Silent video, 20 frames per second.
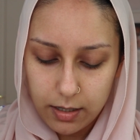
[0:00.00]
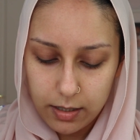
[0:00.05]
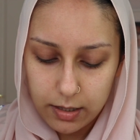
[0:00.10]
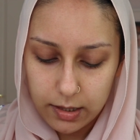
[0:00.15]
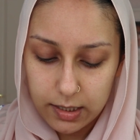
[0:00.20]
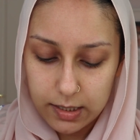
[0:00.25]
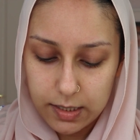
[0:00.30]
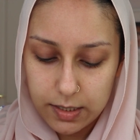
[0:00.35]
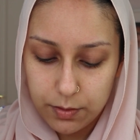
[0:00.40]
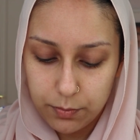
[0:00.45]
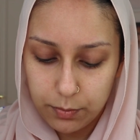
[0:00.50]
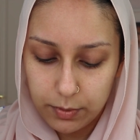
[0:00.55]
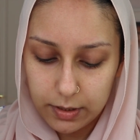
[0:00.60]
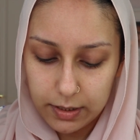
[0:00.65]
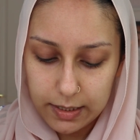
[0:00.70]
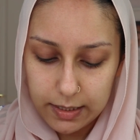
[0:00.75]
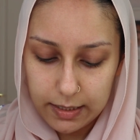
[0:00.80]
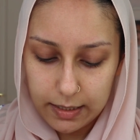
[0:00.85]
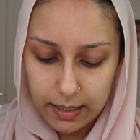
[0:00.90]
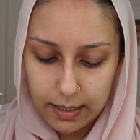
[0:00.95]
This is
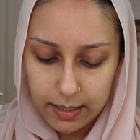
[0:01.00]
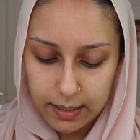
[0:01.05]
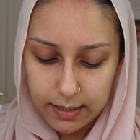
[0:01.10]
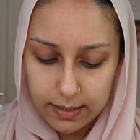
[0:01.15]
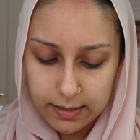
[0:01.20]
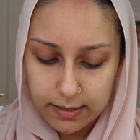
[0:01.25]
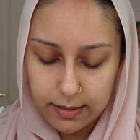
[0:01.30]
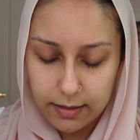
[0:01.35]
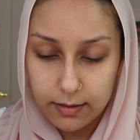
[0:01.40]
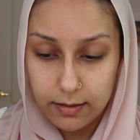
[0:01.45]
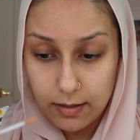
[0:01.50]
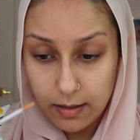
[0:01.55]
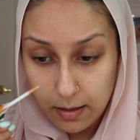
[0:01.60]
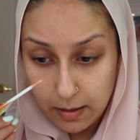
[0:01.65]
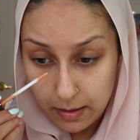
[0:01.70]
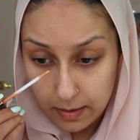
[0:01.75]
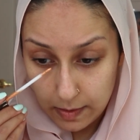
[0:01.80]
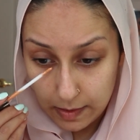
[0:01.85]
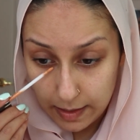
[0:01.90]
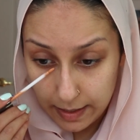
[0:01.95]
really nice,
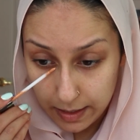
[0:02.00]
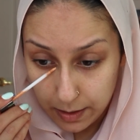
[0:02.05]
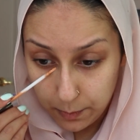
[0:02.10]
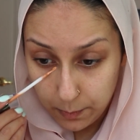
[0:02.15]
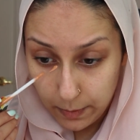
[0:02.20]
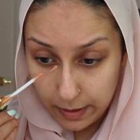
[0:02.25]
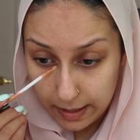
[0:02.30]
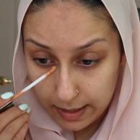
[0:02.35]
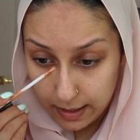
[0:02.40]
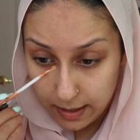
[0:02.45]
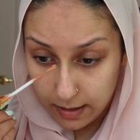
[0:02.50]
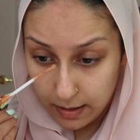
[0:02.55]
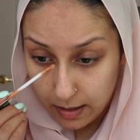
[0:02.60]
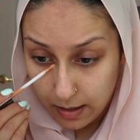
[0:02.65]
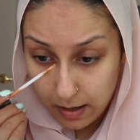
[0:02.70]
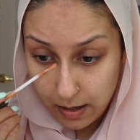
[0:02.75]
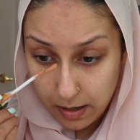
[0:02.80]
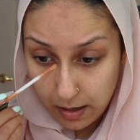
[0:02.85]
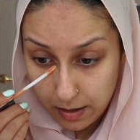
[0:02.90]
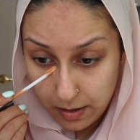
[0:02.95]
lightweight,
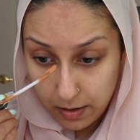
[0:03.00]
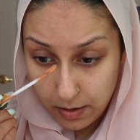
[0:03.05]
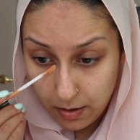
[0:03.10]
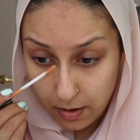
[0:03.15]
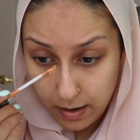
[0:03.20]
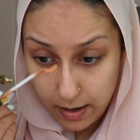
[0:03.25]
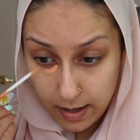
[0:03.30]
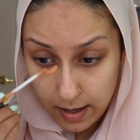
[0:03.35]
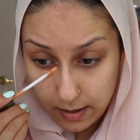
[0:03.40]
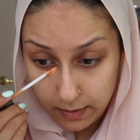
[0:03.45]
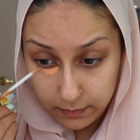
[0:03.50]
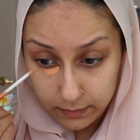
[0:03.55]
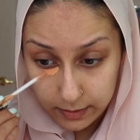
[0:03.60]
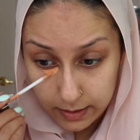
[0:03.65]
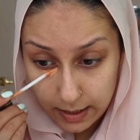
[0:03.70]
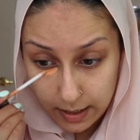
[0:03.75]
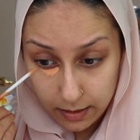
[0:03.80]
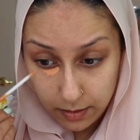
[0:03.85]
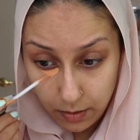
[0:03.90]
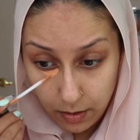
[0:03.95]
not
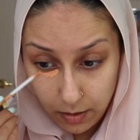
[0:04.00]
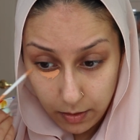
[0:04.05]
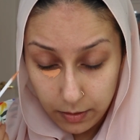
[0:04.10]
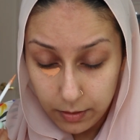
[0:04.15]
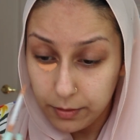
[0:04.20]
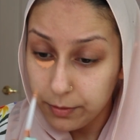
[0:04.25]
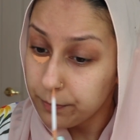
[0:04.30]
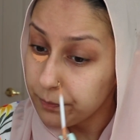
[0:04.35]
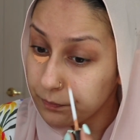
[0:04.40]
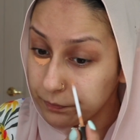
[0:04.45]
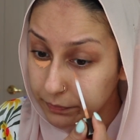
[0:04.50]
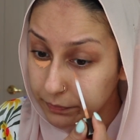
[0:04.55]
heavy at all,